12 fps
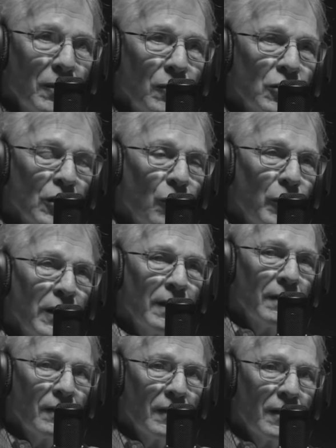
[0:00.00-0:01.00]
So we,
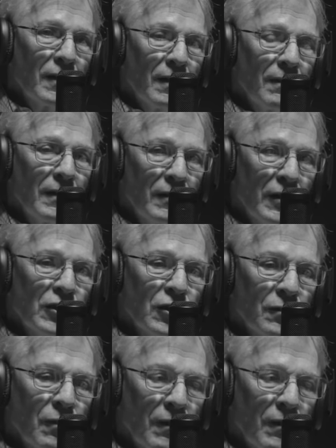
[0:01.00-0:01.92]
these